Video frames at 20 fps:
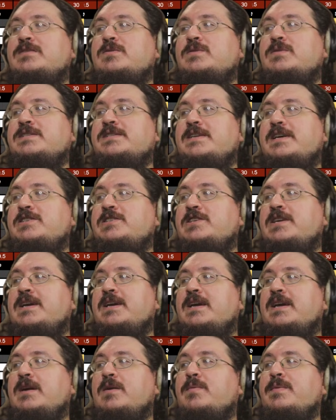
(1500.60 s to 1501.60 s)
or such,
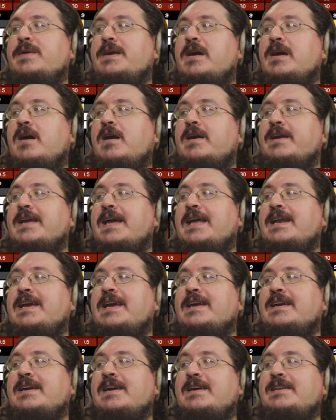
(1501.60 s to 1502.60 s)
we are
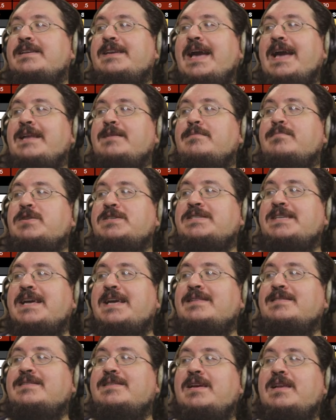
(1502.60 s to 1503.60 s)
getting a
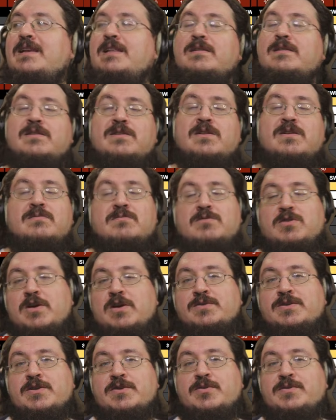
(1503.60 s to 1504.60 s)
9%, a little
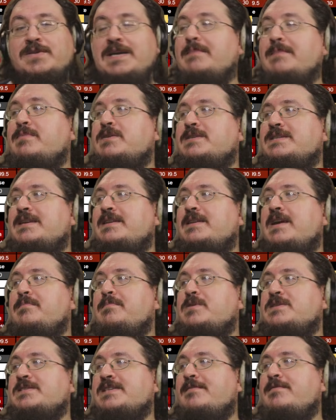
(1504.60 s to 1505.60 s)
closer to 10%,
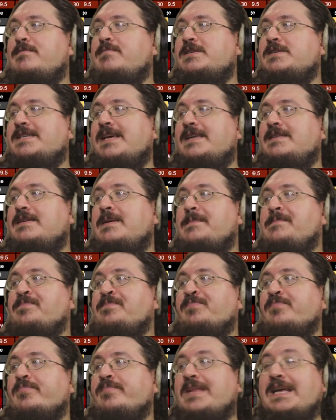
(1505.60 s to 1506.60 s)
9.7%.
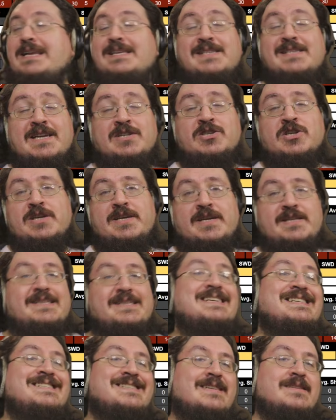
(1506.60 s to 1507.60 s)
That is actually a
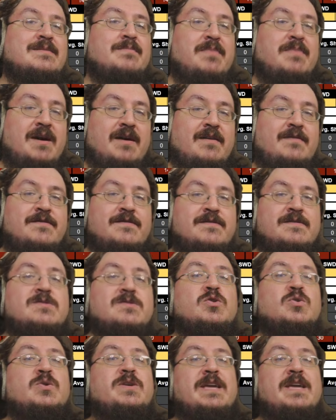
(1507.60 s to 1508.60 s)
decent buff
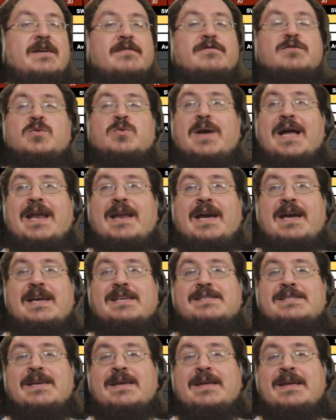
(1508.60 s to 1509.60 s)
to give to
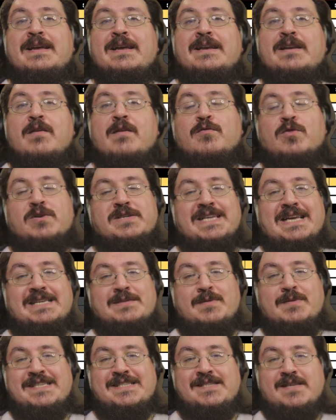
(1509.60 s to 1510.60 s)
allies. Now, of course,
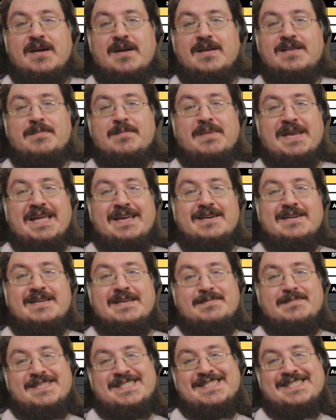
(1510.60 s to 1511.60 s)
as we saw, the player
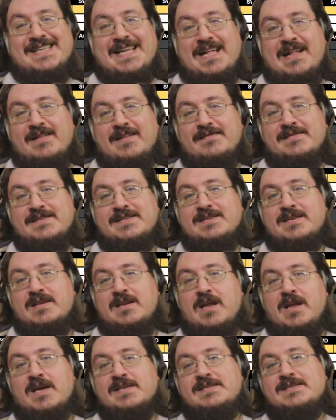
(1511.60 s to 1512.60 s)
themselves
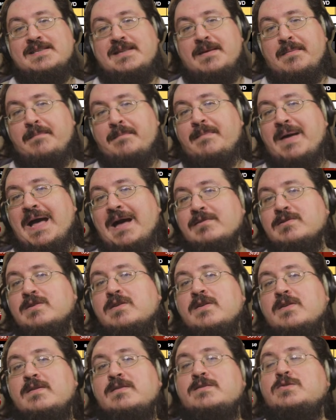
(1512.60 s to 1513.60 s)
lost
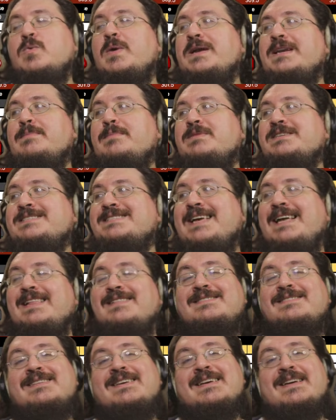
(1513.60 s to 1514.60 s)
about
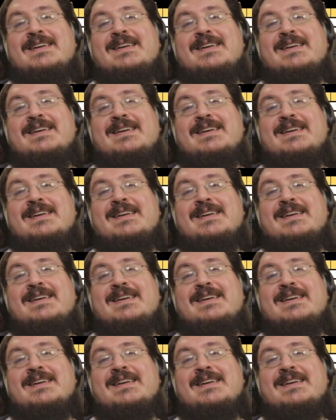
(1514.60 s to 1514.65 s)
20%,